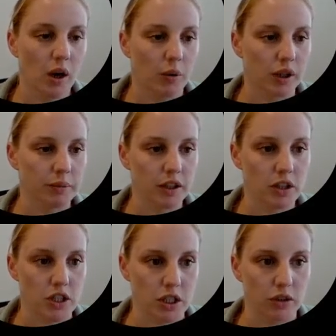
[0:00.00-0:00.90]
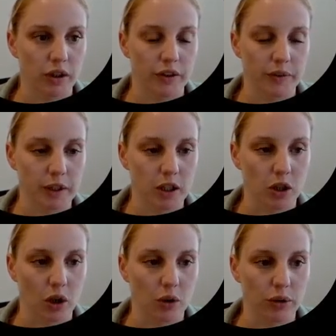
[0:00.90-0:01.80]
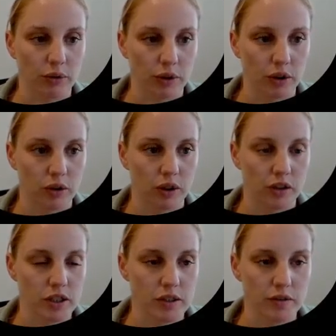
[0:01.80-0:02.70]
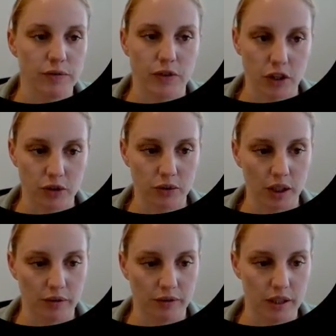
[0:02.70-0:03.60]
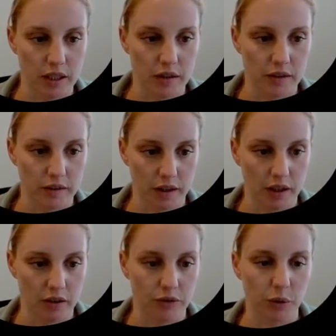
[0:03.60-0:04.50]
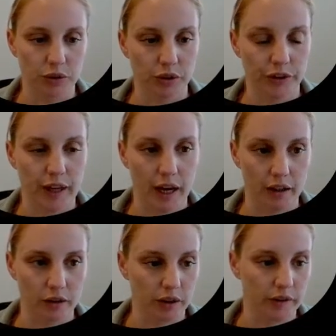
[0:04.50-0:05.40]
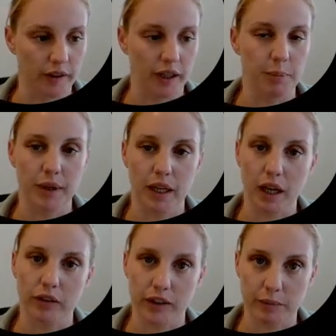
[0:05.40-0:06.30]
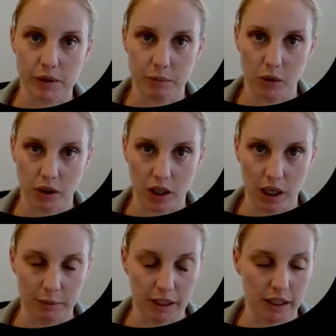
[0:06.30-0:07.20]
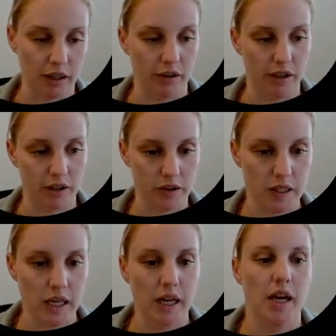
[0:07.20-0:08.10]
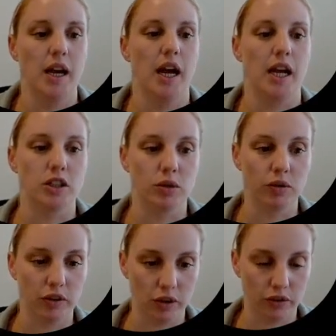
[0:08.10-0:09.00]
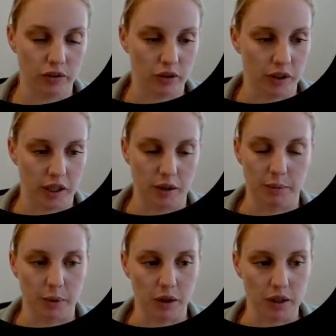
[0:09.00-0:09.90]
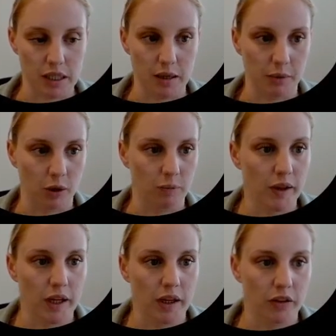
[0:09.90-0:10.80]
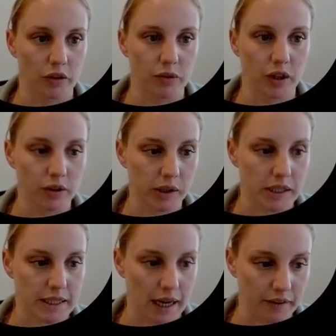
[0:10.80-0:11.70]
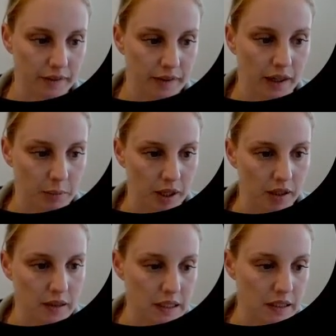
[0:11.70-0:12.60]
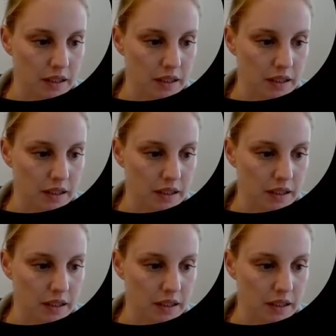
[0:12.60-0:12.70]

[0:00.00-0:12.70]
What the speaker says: what I'm going to do is I'm going to go through just a few of these folders and categories and kind of pick out some of the more common carriers and use those to create my work table. So if we go to a deck segment,